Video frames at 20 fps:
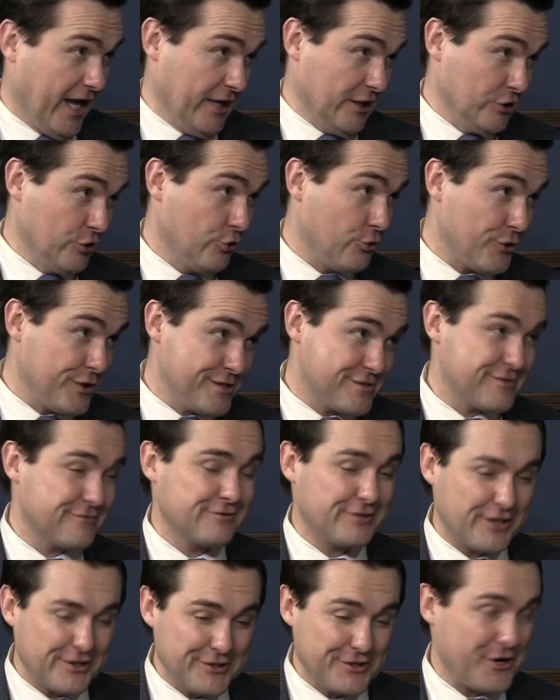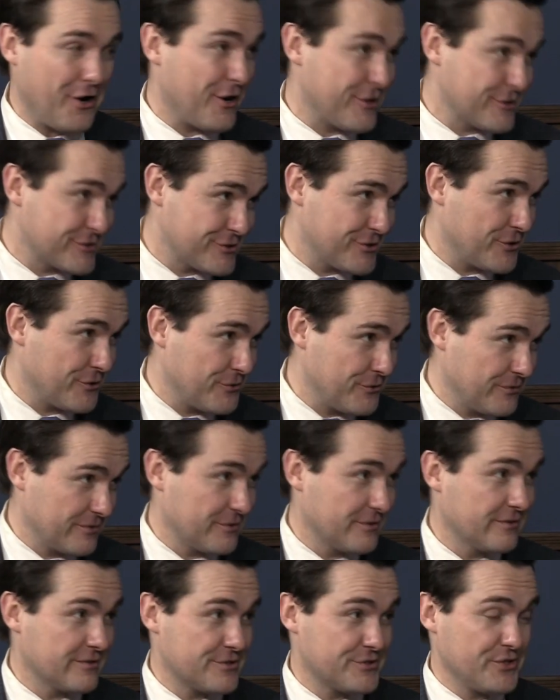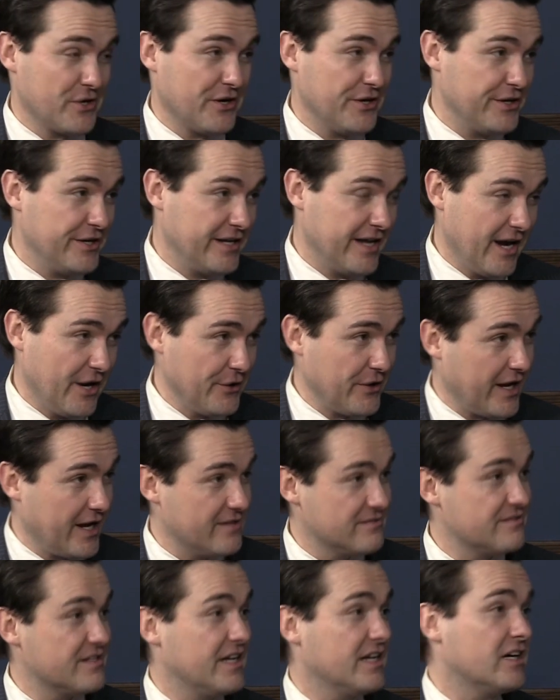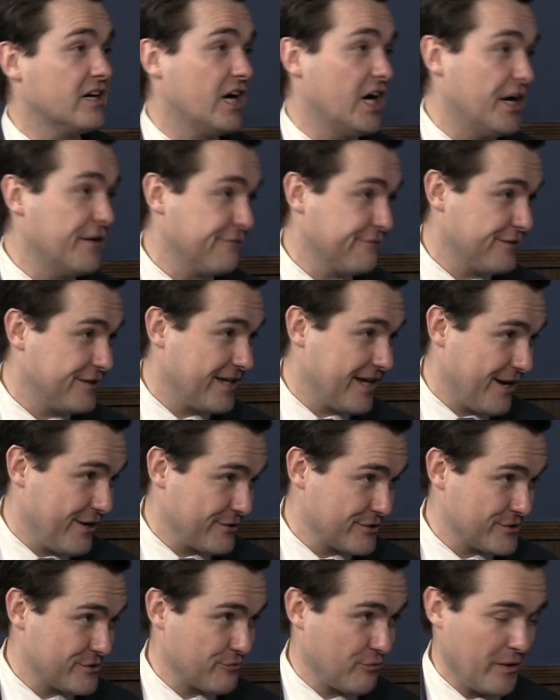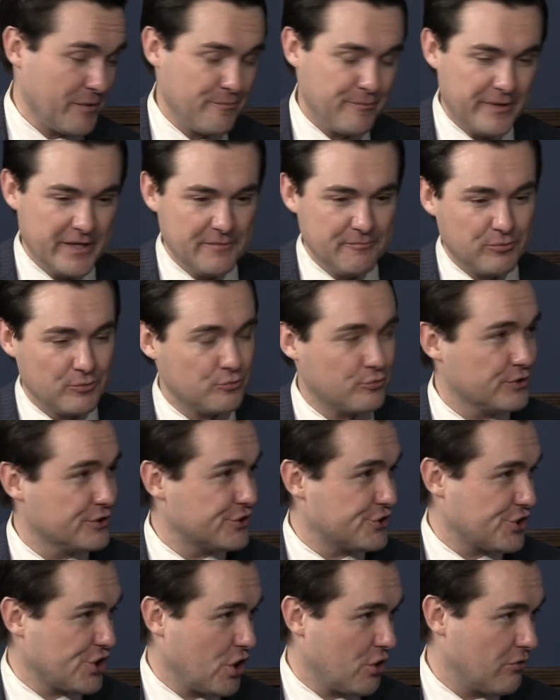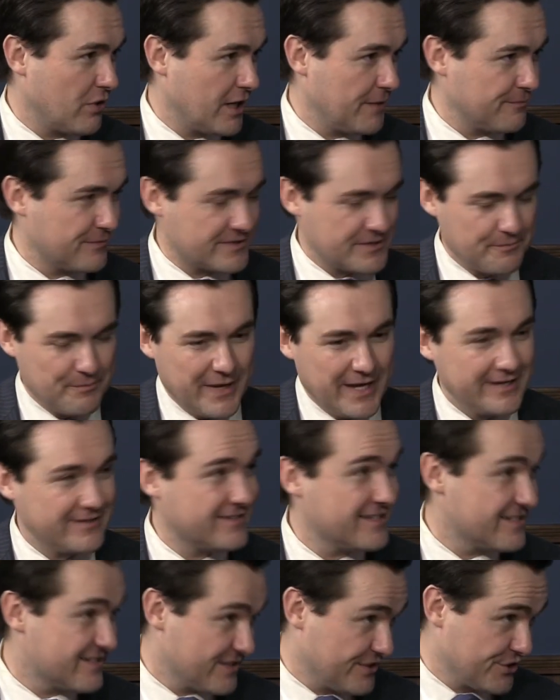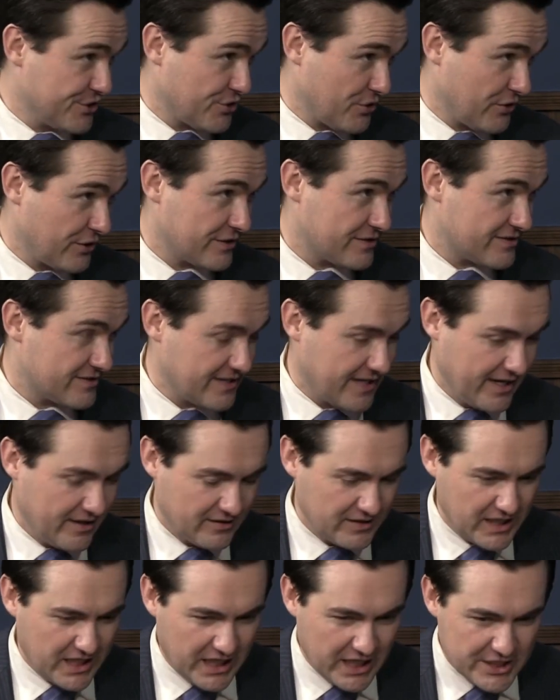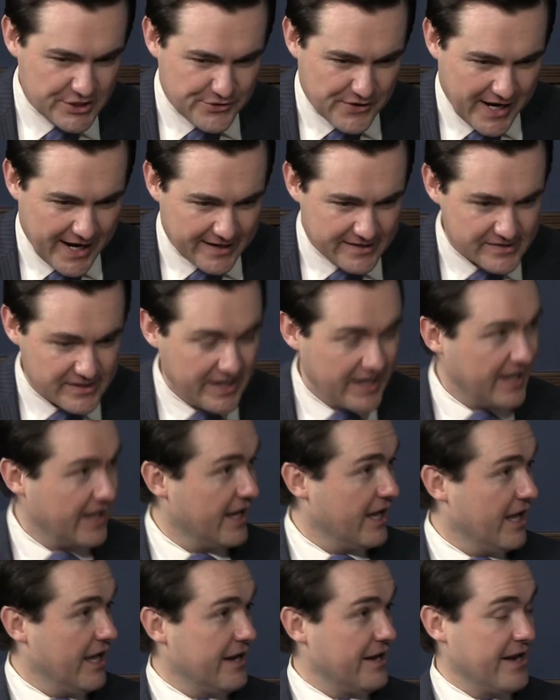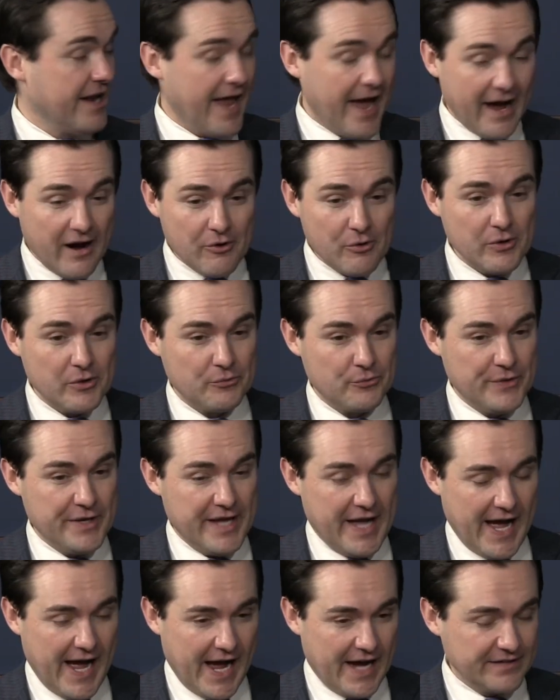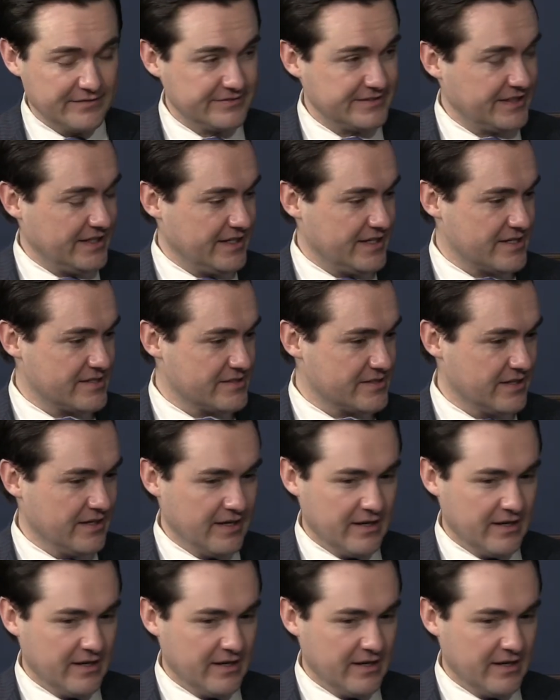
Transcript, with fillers: Lloyd's of London also started out as a coffee house mm-hmm. where people would show up to make these insurance-style contracts. Now what we have is